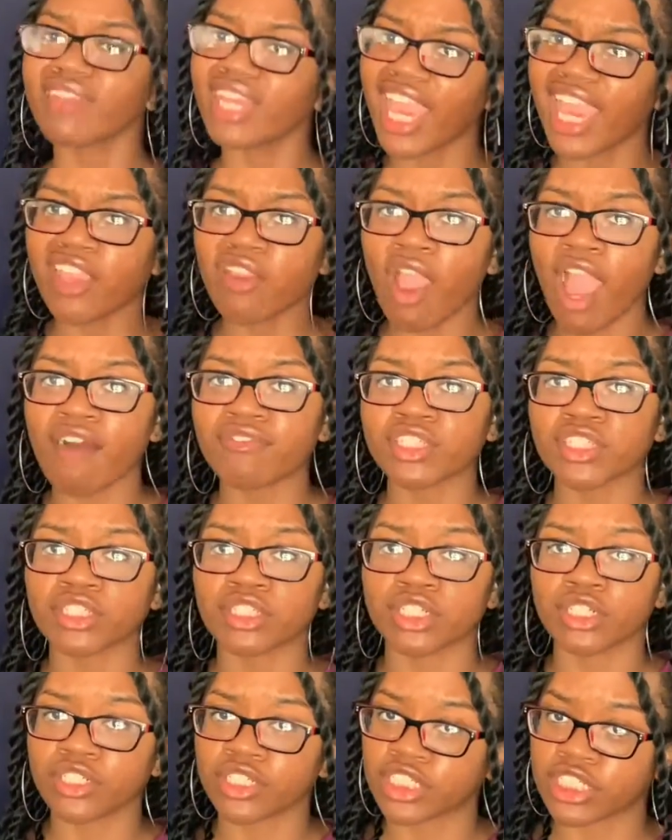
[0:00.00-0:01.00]
And you have to
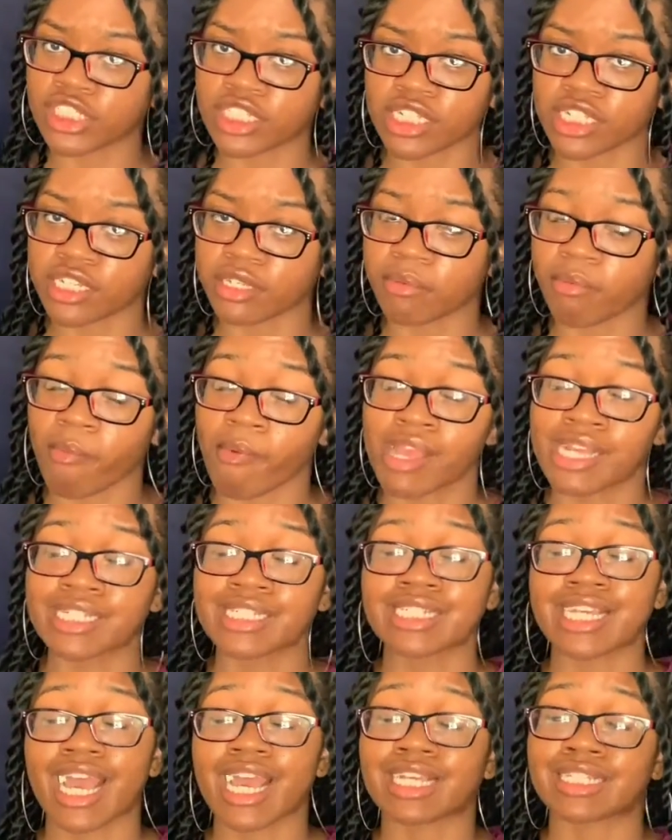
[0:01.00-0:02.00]
nourish them
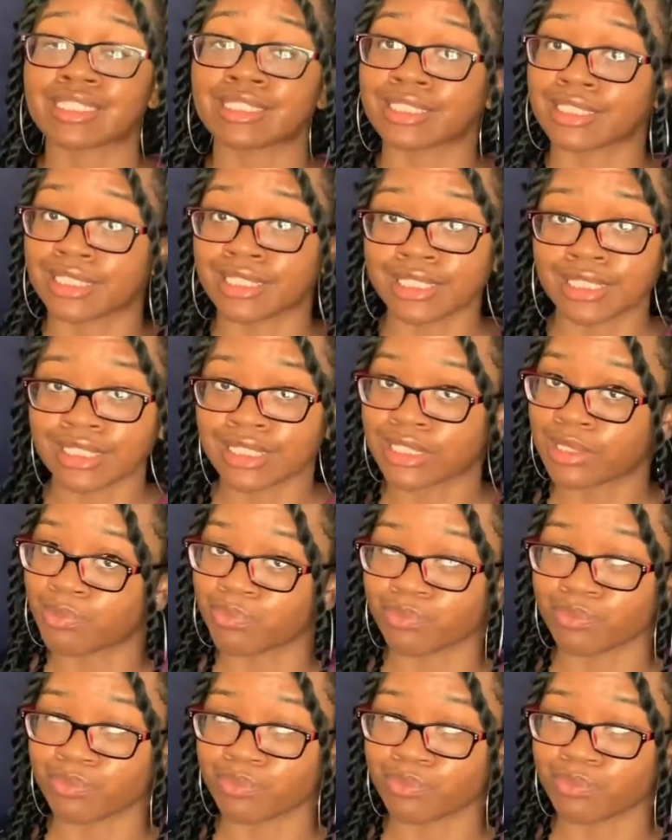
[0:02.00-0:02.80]
as such.